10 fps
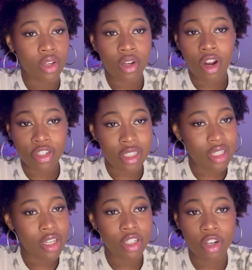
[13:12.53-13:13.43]
Girl, just
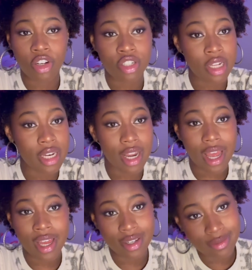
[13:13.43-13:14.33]
let it die.